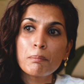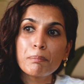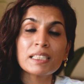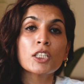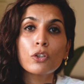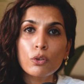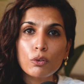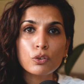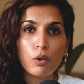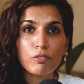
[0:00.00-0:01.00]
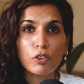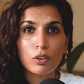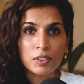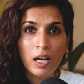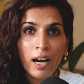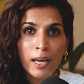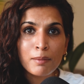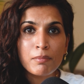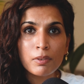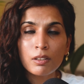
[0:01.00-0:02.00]
better use of your
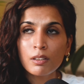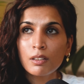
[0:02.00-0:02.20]
time